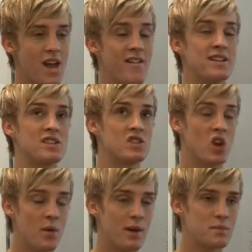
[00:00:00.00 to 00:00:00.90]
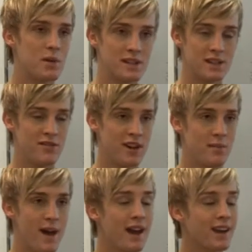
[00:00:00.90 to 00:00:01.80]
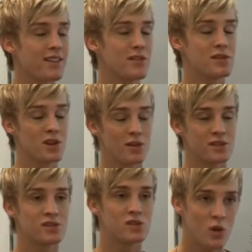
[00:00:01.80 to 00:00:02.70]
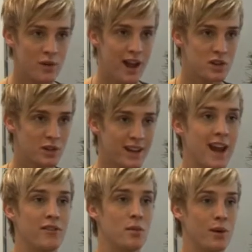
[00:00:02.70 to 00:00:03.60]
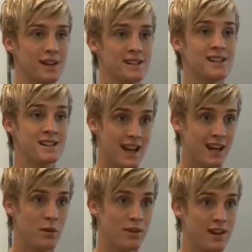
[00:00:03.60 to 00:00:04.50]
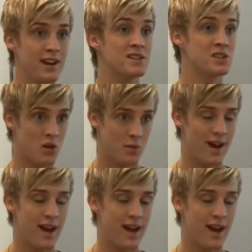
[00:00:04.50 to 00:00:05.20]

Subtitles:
I've had so much positive feedback. The result is so natural and everybody's ecstatic with it, and so am